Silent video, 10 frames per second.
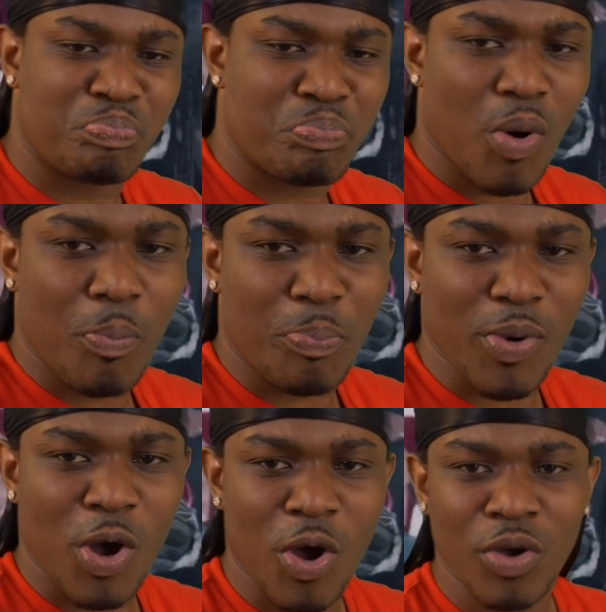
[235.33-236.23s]

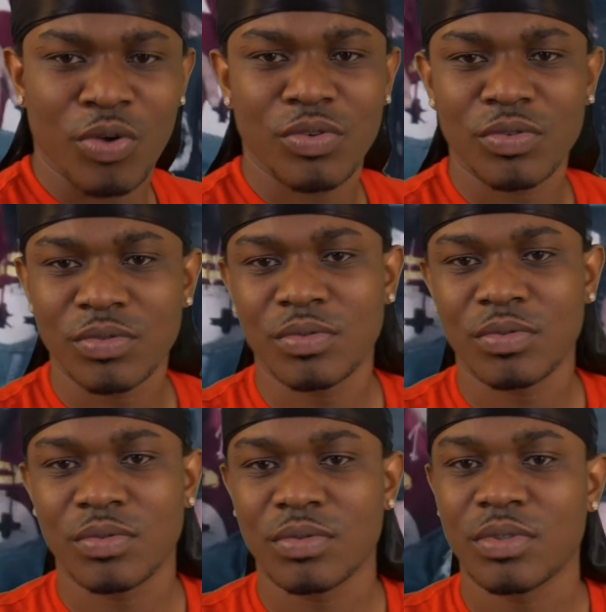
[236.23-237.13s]
Popo.
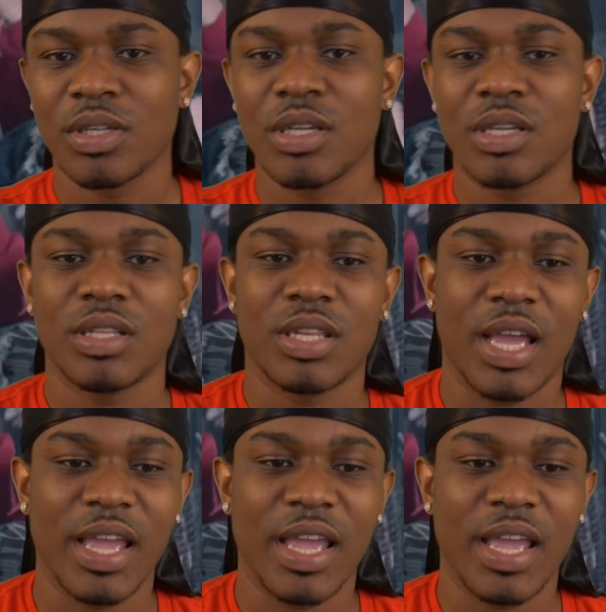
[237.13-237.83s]
Now,